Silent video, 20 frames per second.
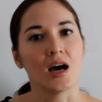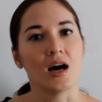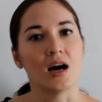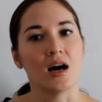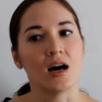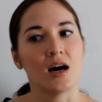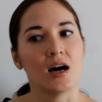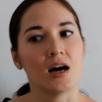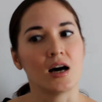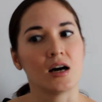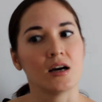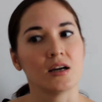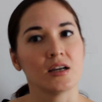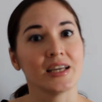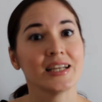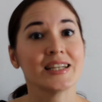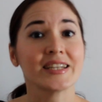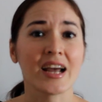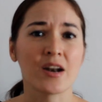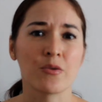
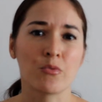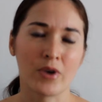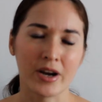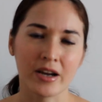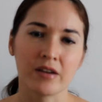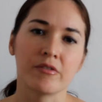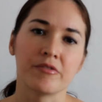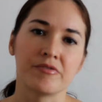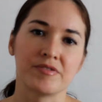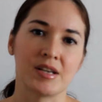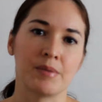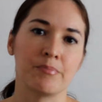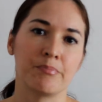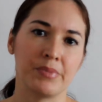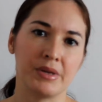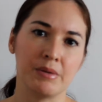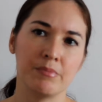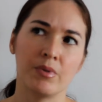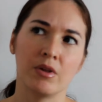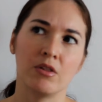it can work with some
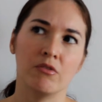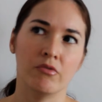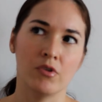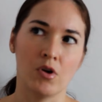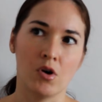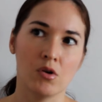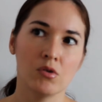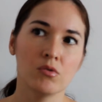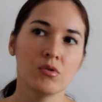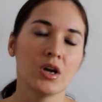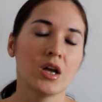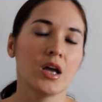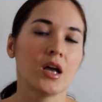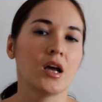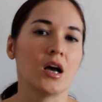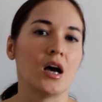people though,